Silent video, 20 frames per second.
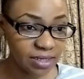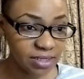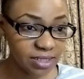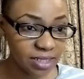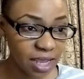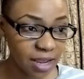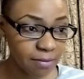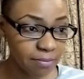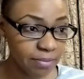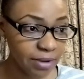
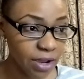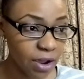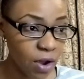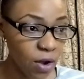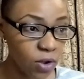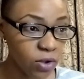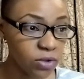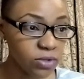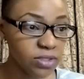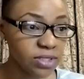and
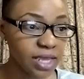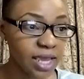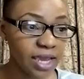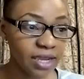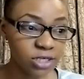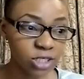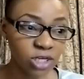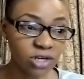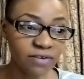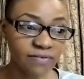behold, the
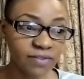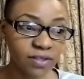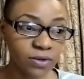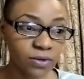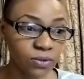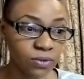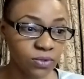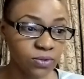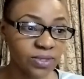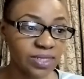angel of the
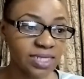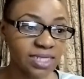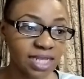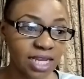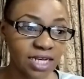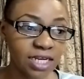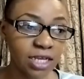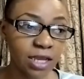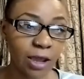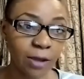Lord was
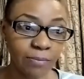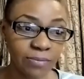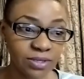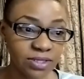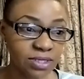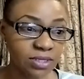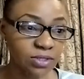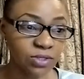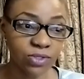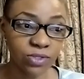standing
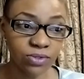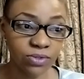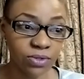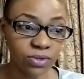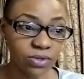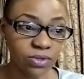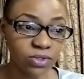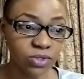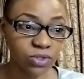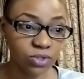opposite
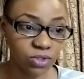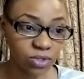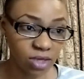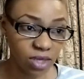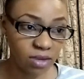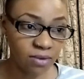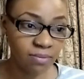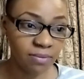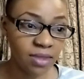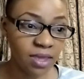to
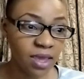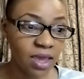him.